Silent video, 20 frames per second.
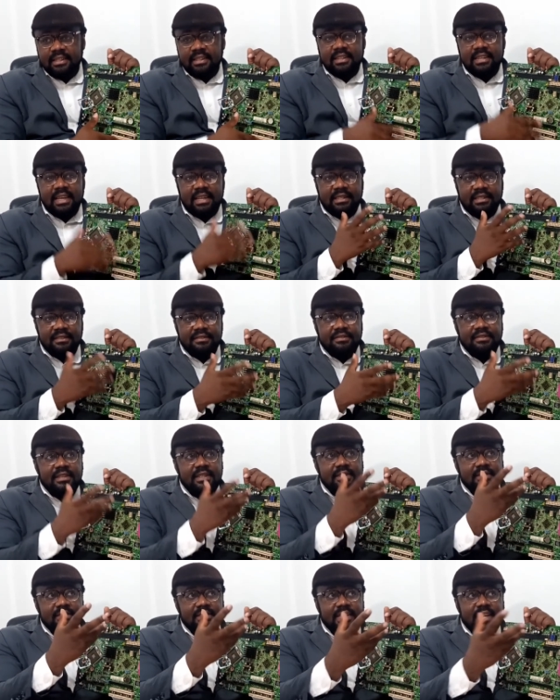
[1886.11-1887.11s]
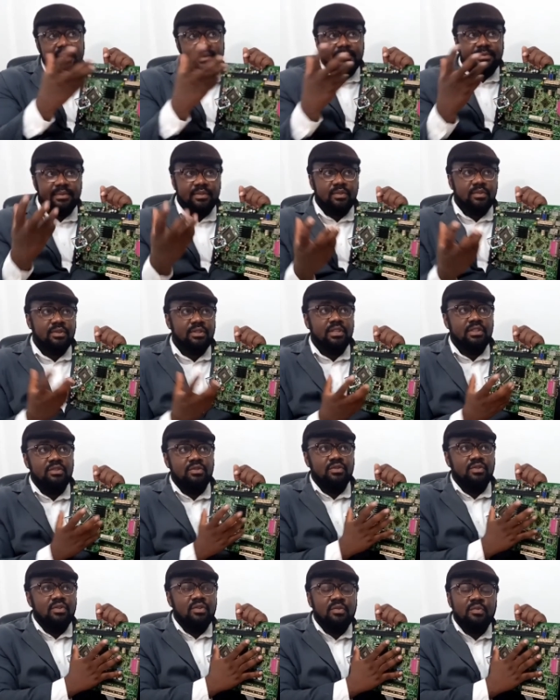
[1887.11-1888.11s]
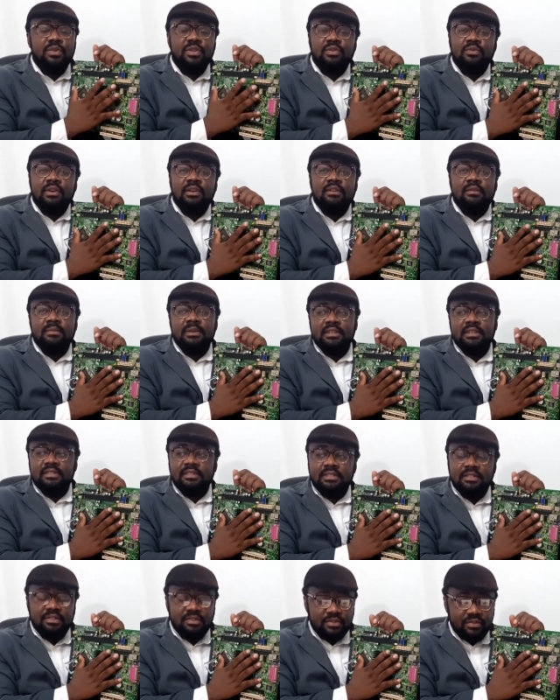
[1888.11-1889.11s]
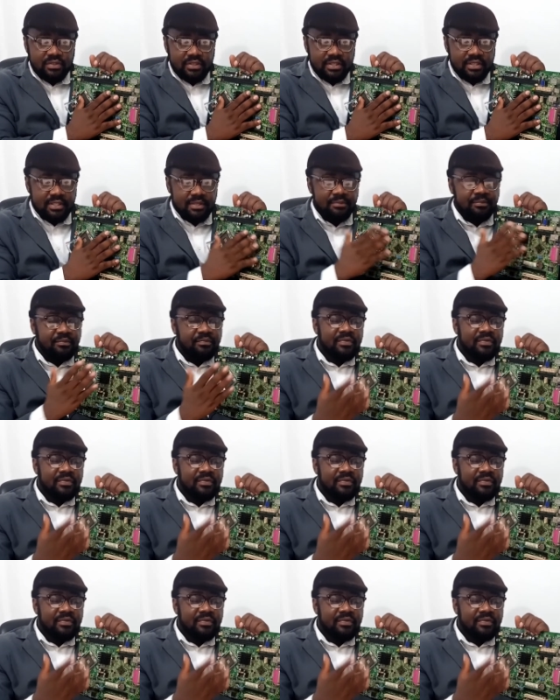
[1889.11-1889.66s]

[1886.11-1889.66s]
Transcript: There are different types, so you need to know which one your machine uses.